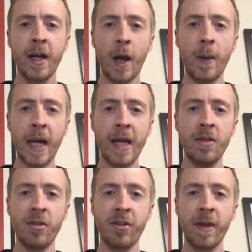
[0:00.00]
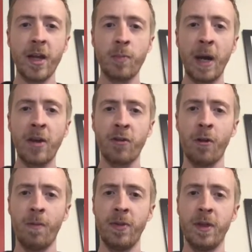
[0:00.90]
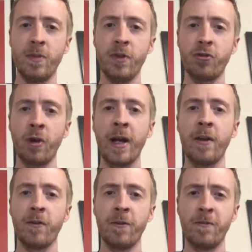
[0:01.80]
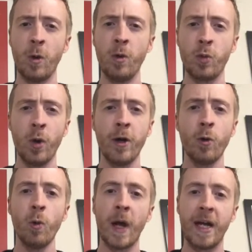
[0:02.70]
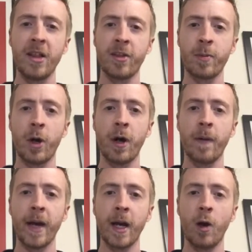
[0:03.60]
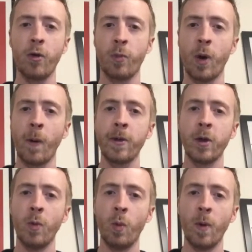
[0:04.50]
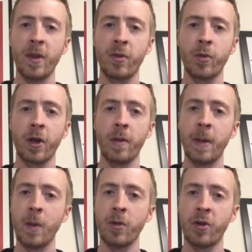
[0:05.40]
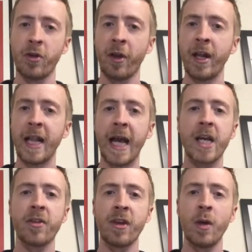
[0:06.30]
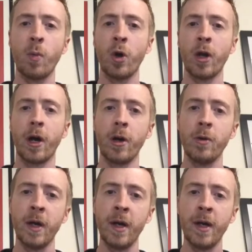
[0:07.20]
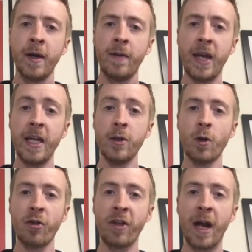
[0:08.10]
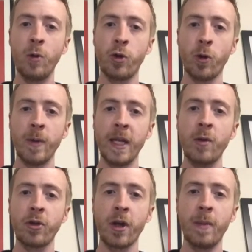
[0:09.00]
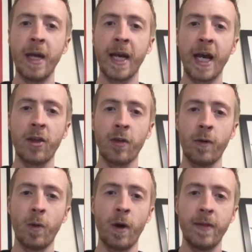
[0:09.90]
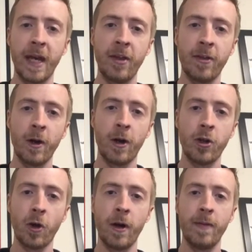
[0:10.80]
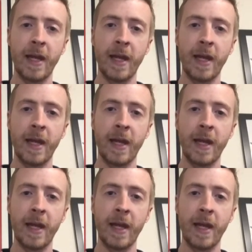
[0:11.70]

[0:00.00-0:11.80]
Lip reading: going into this, based on the trailers for the film, which weren't all that inspiring. I was worried that what this was going to be was just a lazy wallow in nostalgia, and it was going to be a case of, all right, there's the Iron Giant,